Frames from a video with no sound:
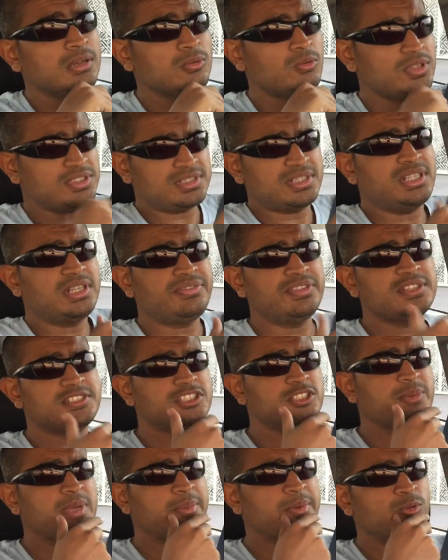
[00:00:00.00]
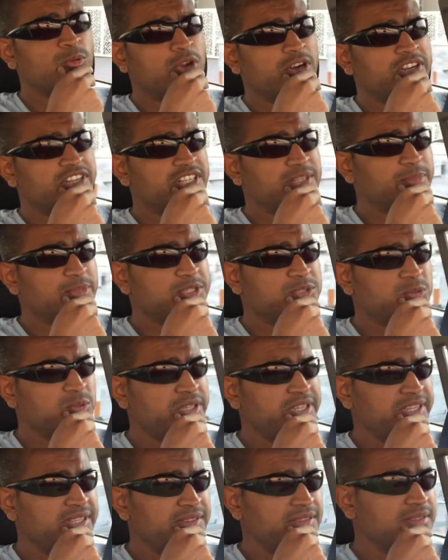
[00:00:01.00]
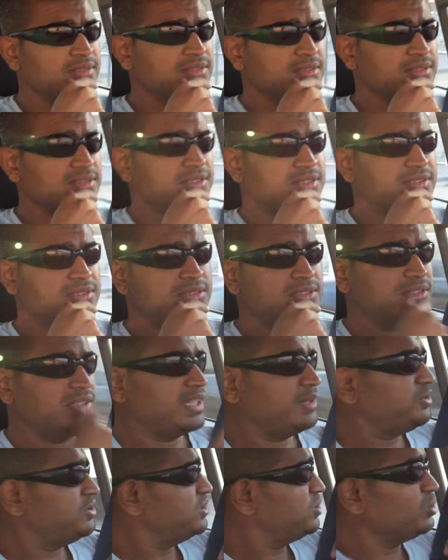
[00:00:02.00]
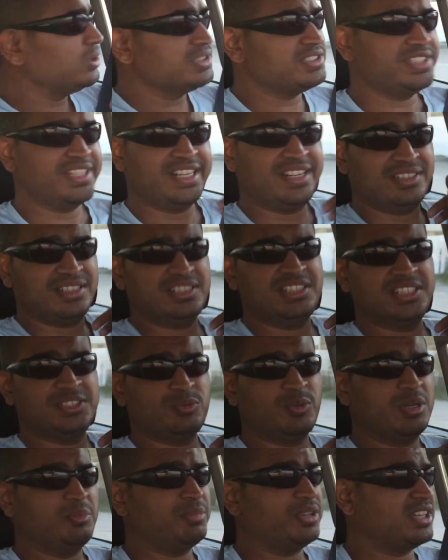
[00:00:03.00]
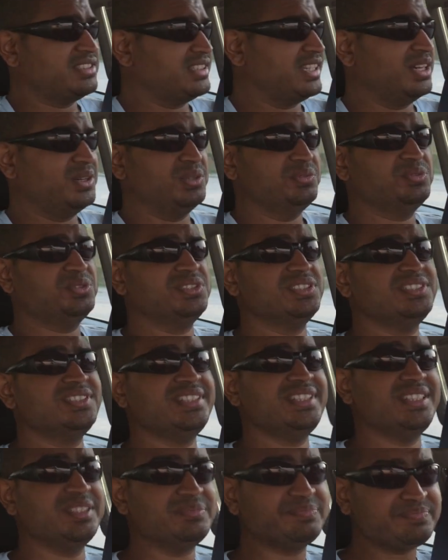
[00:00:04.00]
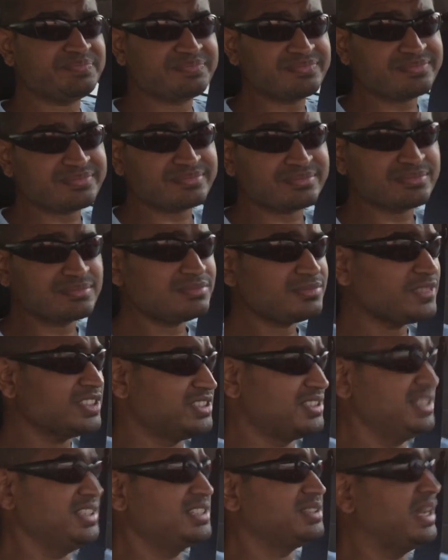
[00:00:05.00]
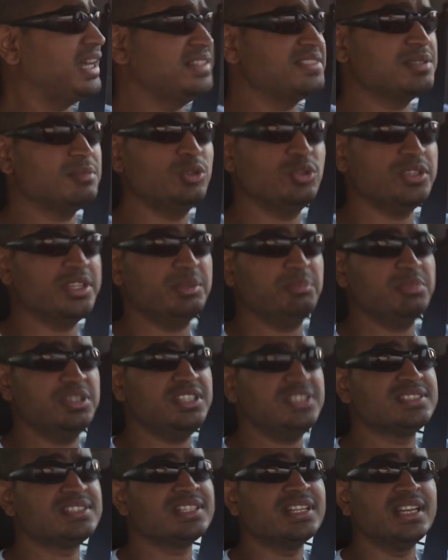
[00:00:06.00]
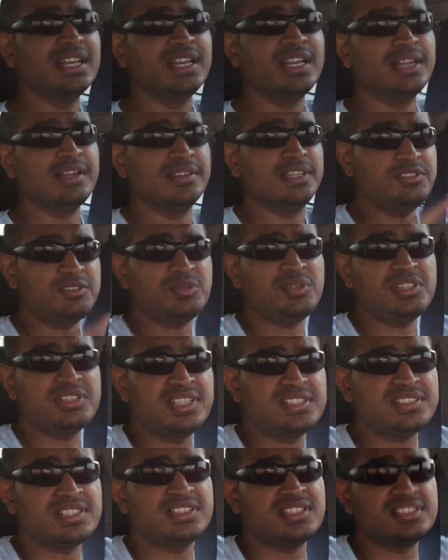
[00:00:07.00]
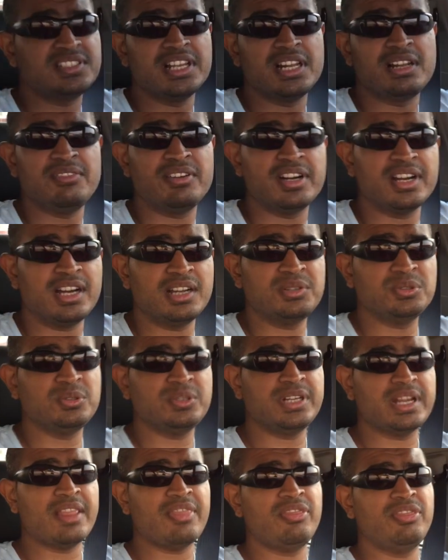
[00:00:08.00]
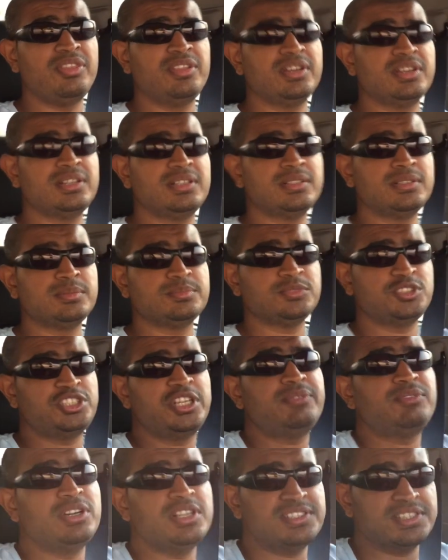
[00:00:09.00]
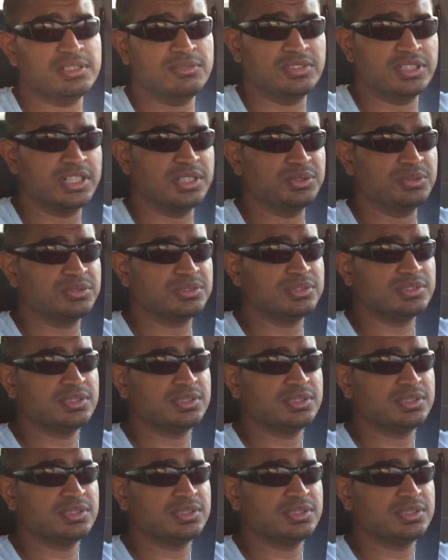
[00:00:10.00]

What's the difference, you may be wondering, between, oh, that was an old Sierra that just went past, I don't know if you can see it. It's this handsome looking beast. The difference between this and the Silverado and the Chevrolet Silverado.